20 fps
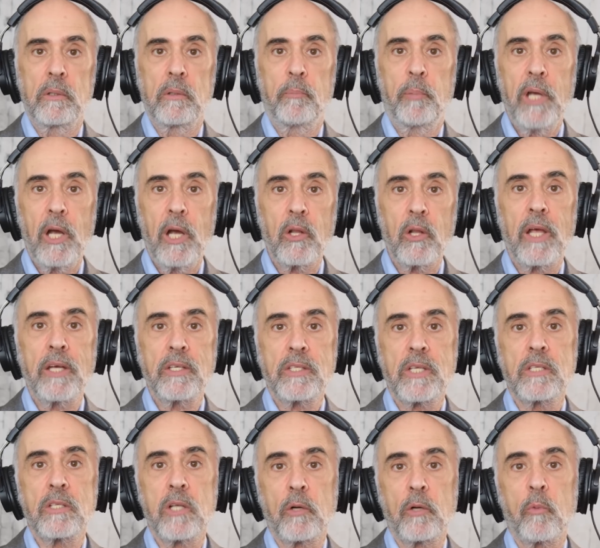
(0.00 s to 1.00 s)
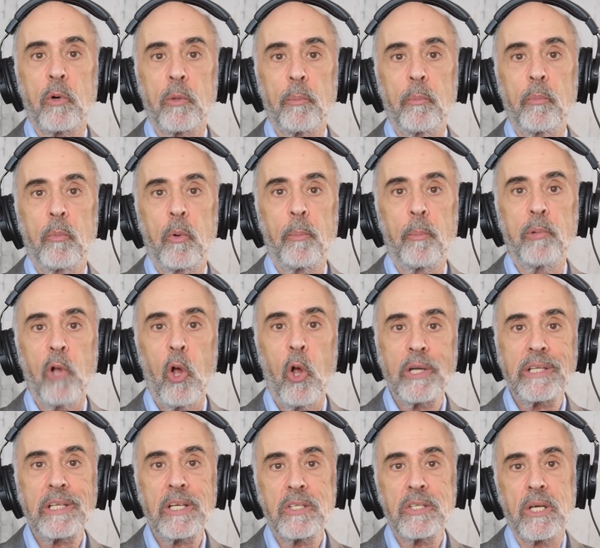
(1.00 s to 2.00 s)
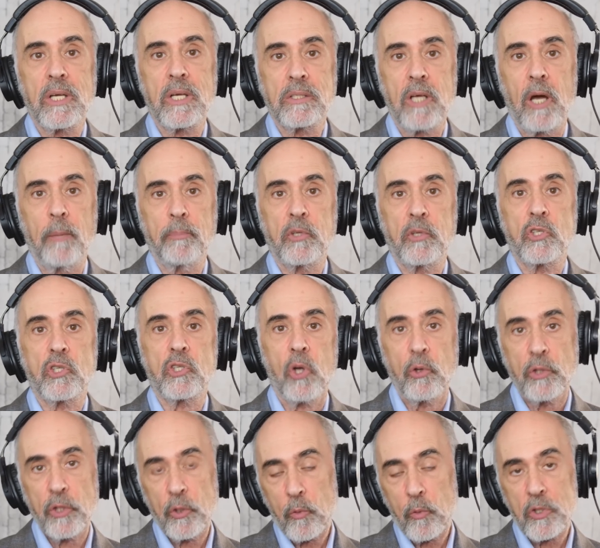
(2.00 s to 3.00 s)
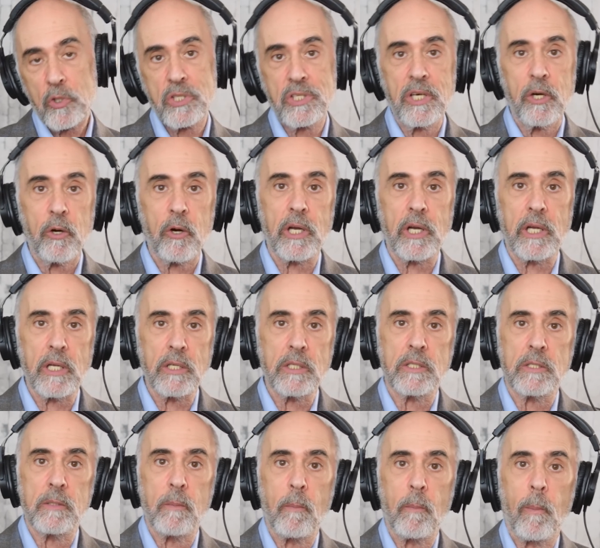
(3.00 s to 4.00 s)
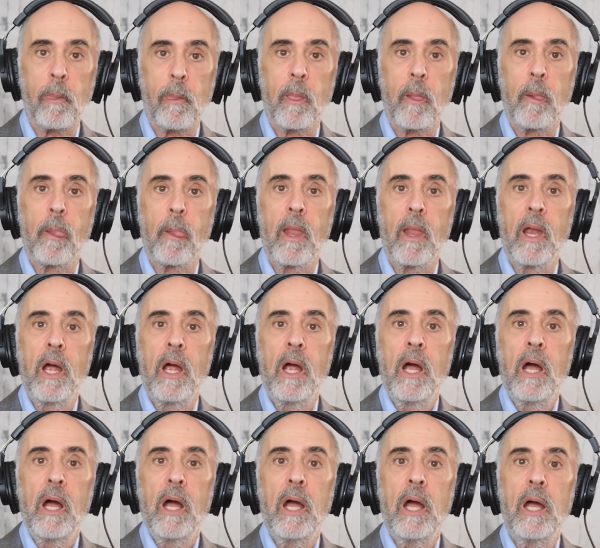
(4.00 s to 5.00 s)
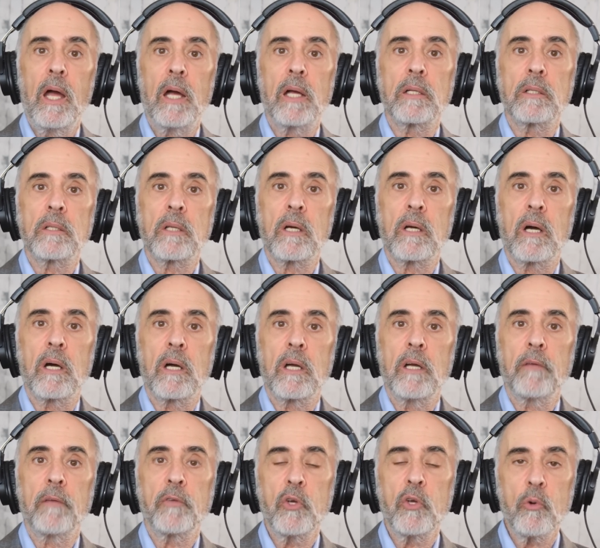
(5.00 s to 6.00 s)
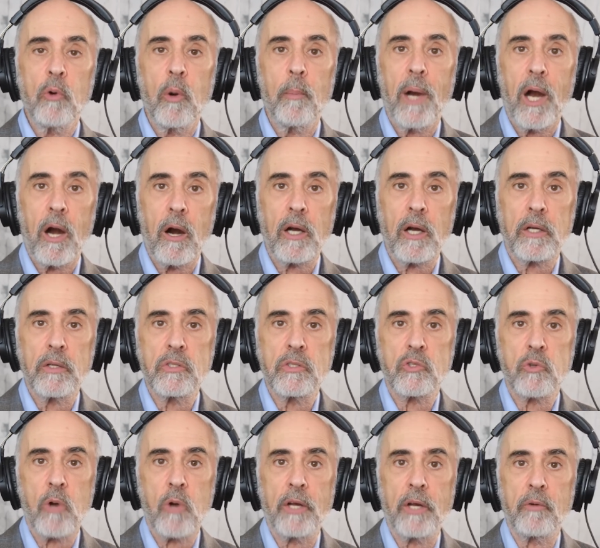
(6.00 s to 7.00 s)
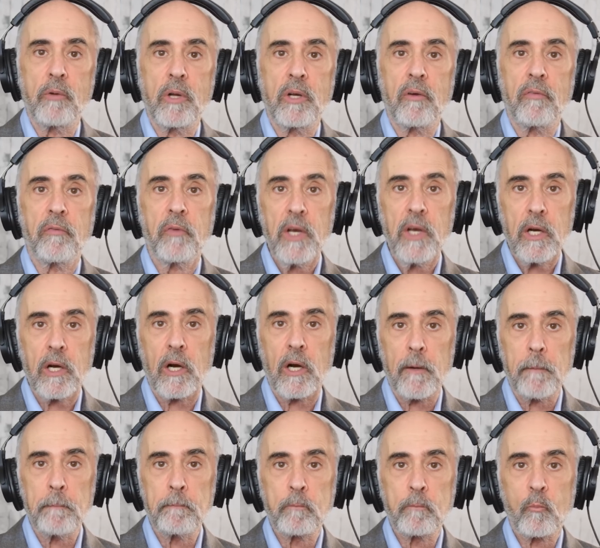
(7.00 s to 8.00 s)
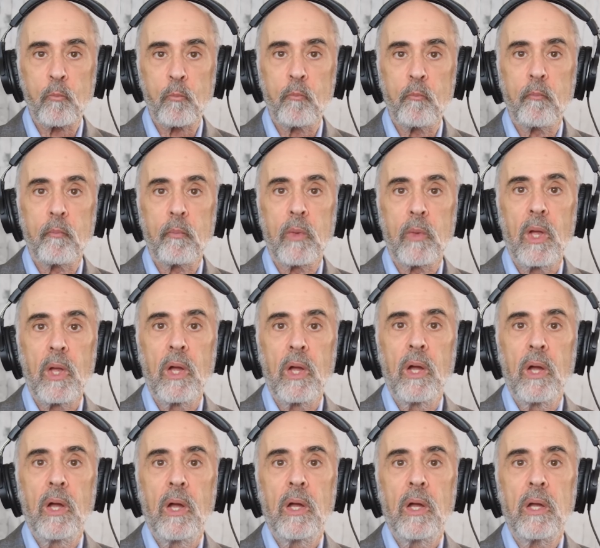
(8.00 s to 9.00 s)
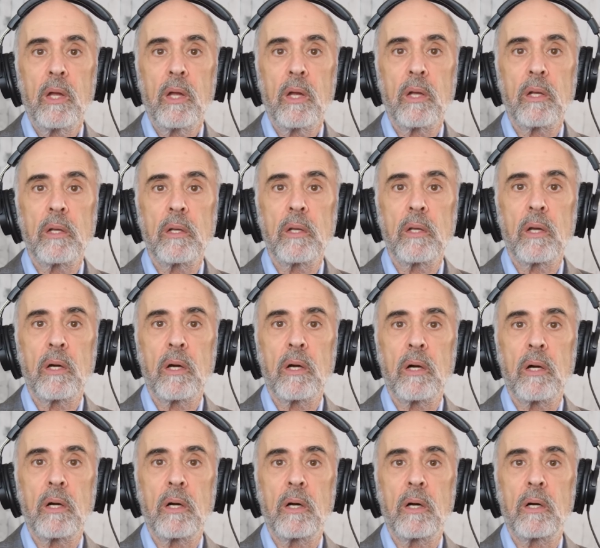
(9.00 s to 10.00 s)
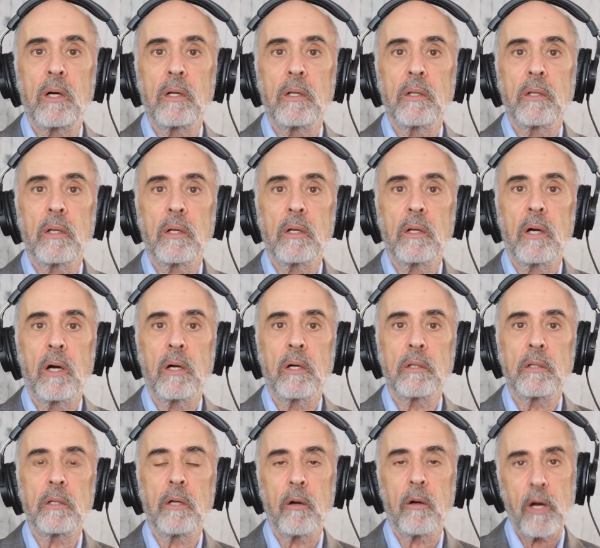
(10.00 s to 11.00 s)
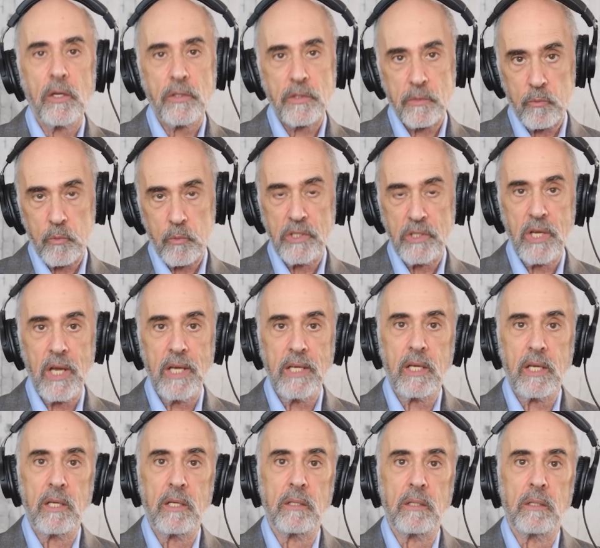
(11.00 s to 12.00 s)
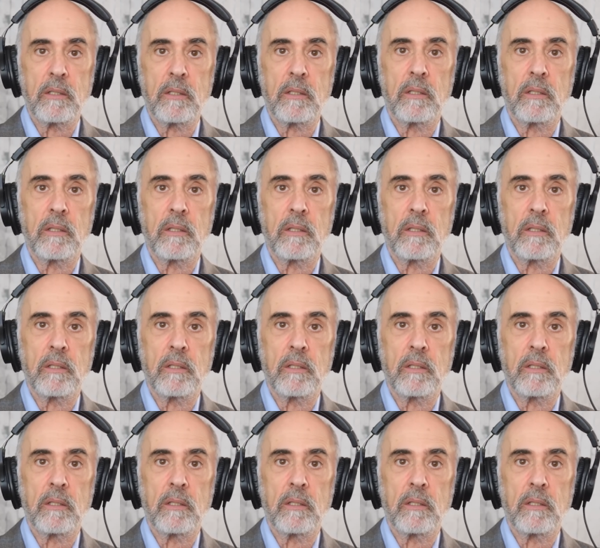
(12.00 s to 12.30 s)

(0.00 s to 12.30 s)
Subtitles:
PLA says, look, we're blowing these things up to show you we're serious. And if you Americans try to interfere in us retaking